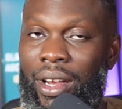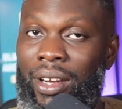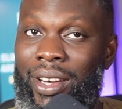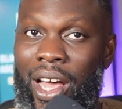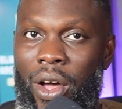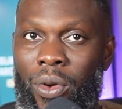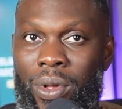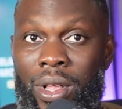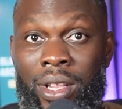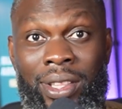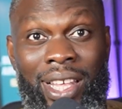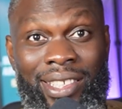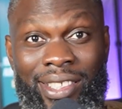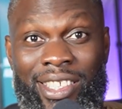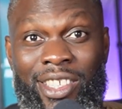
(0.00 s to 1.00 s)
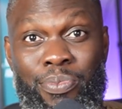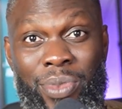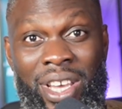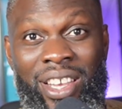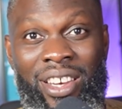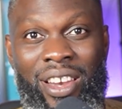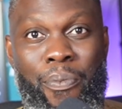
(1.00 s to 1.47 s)
Now, does this
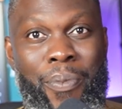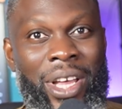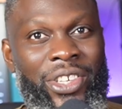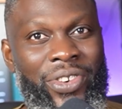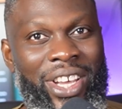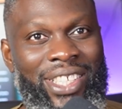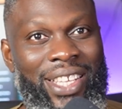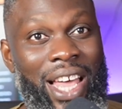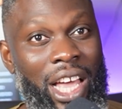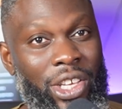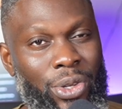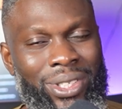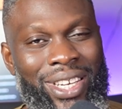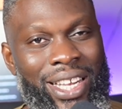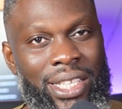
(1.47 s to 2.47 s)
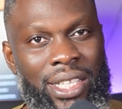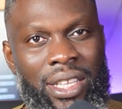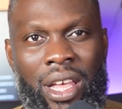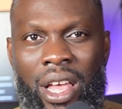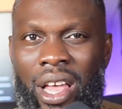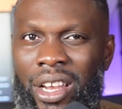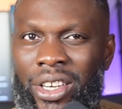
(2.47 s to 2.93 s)
mean metrics are
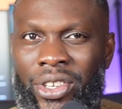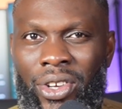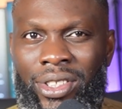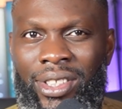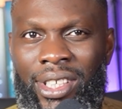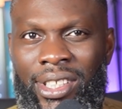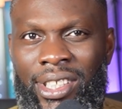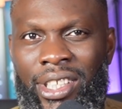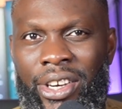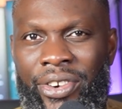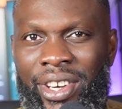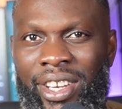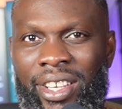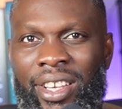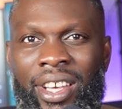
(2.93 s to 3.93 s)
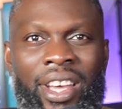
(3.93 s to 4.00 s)
useless? Not necessarily.